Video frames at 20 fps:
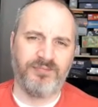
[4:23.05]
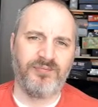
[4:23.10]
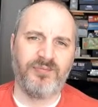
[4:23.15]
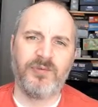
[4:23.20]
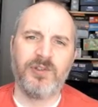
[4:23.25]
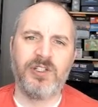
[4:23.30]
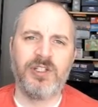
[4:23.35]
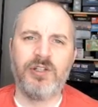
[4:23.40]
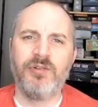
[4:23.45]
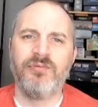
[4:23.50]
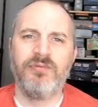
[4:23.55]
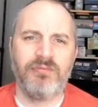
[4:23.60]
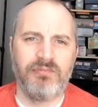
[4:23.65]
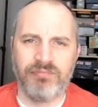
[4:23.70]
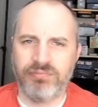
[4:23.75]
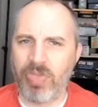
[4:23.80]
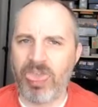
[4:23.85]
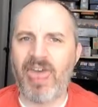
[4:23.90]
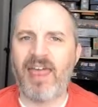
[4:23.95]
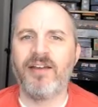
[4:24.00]

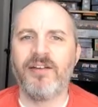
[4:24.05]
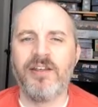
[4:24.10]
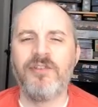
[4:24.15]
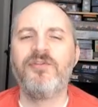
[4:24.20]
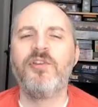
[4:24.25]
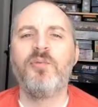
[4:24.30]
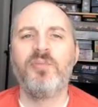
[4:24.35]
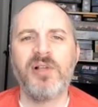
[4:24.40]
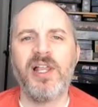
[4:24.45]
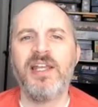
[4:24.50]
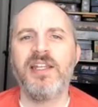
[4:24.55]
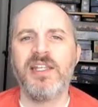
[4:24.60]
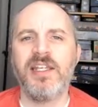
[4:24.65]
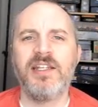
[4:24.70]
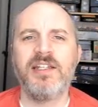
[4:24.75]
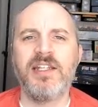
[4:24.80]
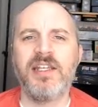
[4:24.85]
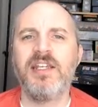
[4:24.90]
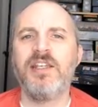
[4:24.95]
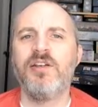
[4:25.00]
if you play
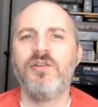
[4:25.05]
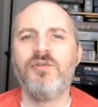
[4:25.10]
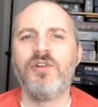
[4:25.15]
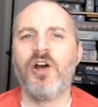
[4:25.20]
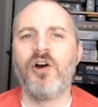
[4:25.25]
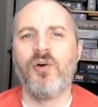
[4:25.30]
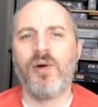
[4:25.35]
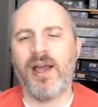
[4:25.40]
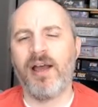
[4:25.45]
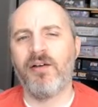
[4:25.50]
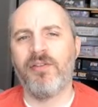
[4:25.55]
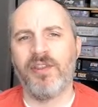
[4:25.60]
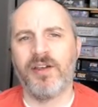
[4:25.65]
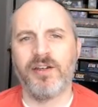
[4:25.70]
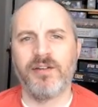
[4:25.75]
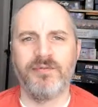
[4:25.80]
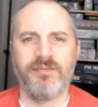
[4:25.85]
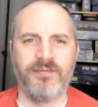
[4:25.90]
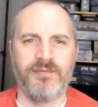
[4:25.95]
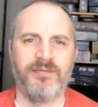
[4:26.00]
D&D, you know how
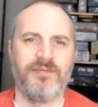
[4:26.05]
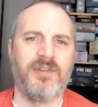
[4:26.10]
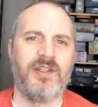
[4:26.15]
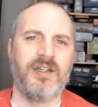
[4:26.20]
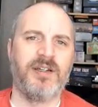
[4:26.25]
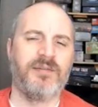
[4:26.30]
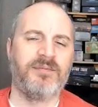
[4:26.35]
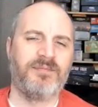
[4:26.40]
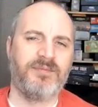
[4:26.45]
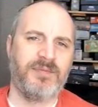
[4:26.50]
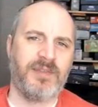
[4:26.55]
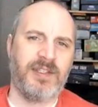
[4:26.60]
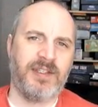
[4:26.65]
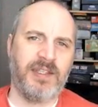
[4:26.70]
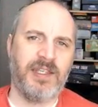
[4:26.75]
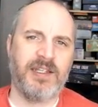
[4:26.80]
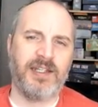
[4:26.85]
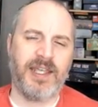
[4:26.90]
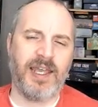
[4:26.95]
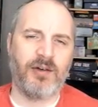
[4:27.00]
the
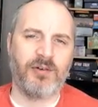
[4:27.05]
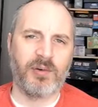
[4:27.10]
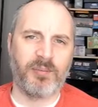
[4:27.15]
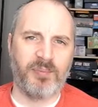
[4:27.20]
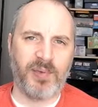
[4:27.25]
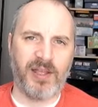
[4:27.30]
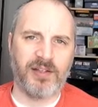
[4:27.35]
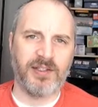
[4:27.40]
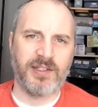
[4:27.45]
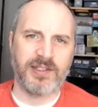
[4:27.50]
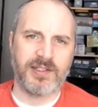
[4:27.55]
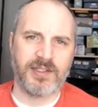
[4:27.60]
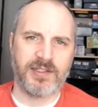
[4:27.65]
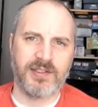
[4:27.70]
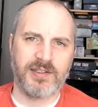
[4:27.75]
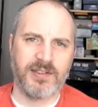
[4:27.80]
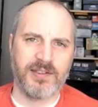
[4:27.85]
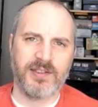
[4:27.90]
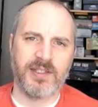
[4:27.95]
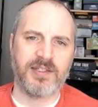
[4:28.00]
encounter balance
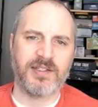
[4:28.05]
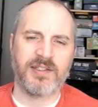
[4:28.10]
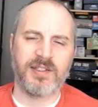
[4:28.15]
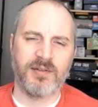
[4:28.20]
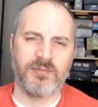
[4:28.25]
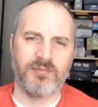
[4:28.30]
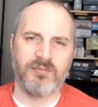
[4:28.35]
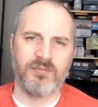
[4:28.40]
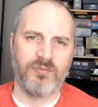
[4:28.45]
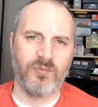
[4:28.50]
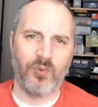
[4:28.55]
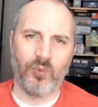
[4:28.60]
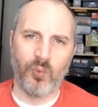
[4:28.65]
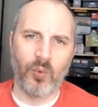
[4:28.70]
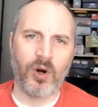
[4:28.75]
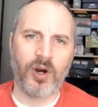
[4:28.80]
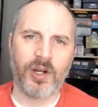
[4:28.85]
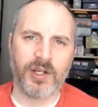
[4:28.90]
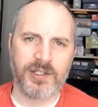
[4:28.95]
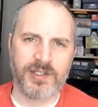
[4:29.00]
system
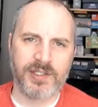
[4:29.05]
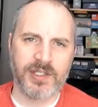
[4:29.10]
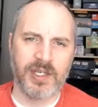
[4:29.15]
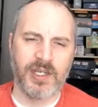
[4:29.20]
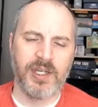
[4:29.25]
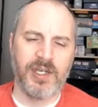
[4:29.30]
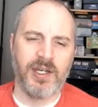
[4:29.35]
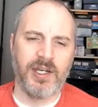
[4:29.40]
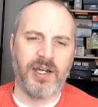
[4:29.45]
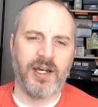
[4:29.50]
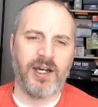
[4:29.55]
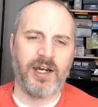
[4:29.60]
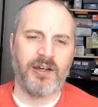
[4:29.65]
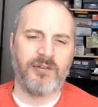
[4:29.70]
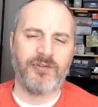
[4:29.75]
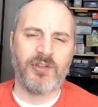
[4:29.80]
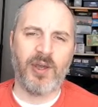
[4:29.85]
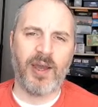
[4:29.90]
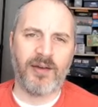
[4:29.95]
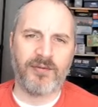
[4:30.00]
works.
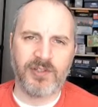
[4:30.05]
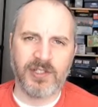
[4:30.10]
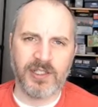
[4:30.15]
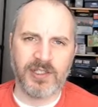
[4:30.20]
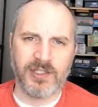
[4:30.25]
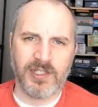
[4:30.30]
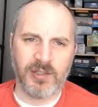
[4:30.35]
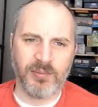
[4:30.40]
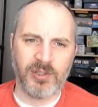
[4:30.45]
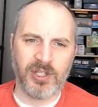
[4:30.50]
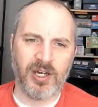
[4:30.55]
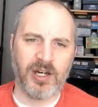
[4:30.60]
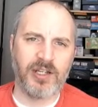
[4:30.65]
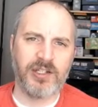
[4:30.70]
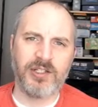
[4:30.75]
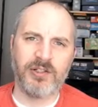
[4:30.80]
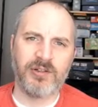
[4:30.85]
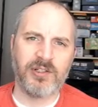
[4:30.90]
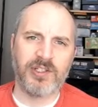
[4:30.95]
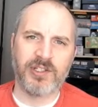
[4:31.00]
If you have D&D Beyond,
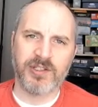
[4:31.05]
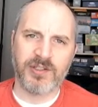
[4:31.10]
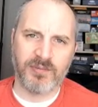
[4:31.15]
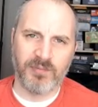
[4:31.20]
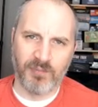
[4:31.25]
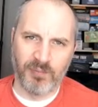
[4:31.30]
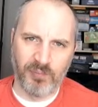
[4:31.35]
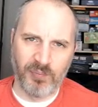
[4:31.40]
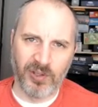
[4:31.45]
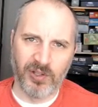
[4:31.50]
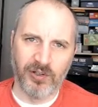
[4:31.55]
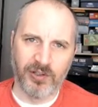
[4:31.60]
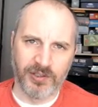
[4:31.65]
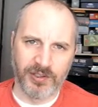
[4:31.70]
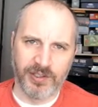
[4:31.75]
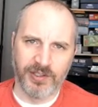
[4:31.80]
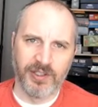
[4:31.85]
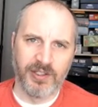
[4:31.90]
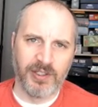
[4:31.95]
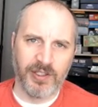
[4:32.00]
you can just
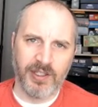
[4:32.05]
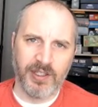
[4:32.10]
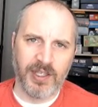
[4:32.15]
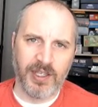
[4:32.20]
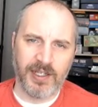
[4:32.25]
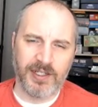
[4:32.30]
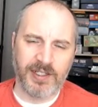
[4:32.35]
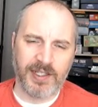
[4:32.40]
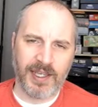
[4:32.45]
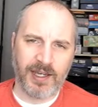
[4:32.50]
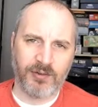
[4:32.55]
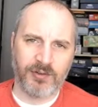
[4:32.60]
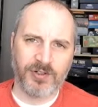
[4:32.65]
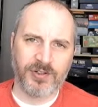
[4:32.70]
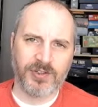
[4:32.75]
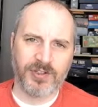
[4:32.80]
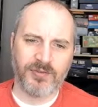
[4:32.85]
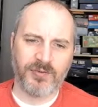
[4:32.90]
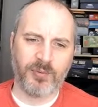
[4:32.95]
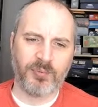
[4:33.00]
build
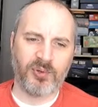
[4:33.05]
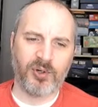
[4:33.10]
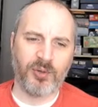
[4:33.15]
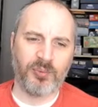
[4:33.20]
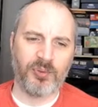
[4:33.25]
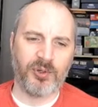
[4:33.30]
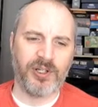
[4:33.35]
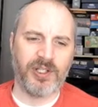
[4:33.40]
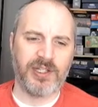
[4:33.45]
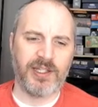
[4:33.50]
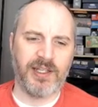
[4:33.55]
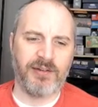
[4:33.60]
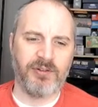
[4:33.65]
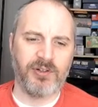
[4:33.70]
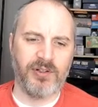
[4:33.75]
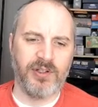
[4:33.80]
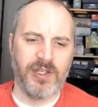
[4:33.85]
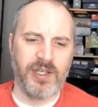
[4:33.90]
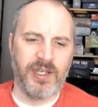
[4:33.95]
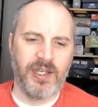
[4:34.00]
encounters of appropriate
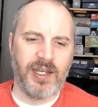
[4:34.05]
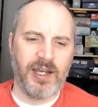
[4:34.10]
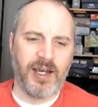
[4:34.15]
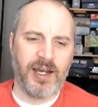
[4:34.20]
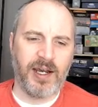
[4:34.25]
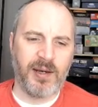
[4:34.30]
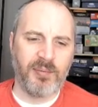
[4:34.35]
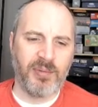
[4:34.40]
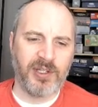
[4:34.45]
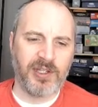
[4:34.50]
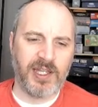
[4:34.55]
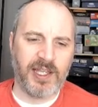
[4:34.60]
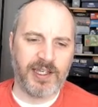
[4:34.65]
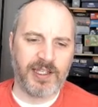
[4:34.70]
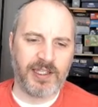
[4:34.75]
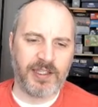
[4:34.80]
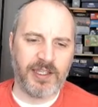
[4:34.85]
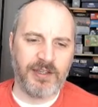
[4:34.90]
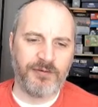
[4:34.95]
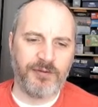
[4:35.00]
level. But
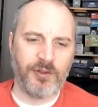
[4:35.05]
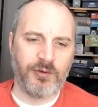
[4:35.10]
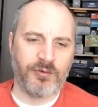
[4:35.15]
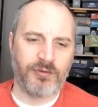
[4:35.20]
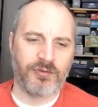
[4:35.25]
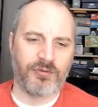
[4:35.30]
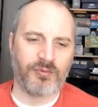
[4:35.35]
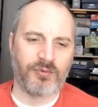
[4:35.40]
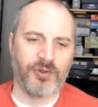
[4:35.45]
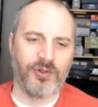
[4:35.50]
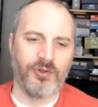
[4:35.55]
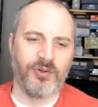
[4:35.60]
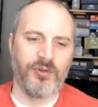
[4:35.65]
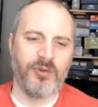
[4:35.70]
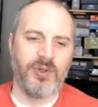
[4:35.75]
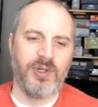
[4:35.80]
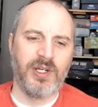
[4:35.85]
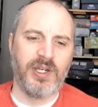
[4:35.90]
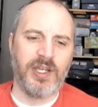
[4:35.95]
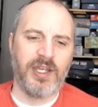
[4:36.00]
like if you
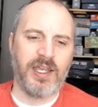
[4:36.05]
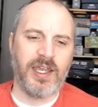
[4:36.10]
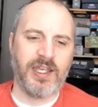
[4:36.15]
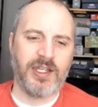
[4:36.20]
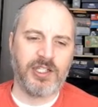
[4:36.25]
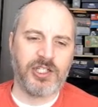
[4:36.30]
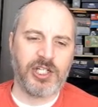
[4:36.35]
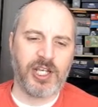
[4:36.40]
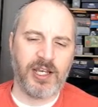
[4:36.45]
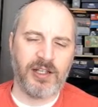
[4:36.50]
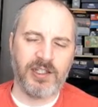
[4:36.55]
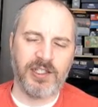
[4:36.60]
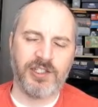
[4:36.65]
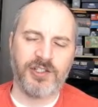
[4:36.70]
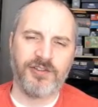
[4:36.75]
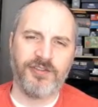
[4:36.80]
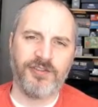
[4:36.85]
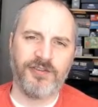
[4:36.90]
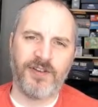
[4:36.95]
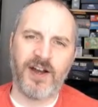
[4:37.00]
threw a challenge
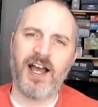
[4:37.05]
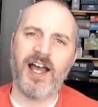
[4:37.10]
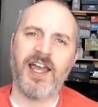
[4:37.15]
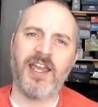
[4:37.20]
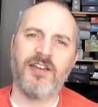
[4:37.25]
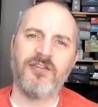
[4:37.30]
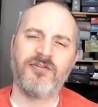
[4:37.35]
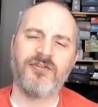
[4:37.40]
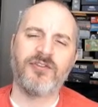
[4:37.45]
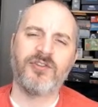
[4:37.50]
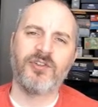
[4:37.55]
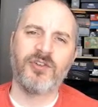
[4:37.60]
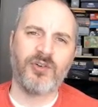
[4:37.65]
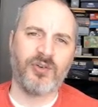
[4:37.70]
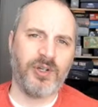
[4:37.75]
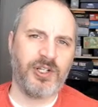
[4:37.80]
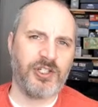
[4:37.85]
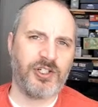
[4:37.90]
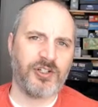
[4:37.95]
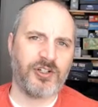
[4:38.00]
5
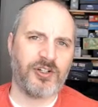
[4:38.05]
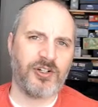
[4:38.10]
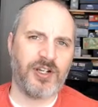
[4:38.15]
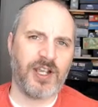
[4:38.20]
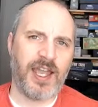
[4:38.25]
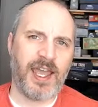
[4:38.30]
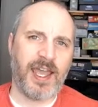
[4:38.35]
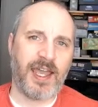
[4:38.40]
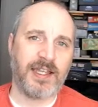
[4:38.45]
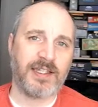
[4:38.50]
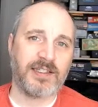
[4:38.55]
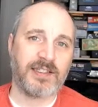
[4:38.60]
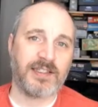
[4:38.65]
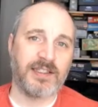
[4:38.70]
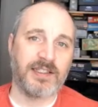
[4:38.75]
creature at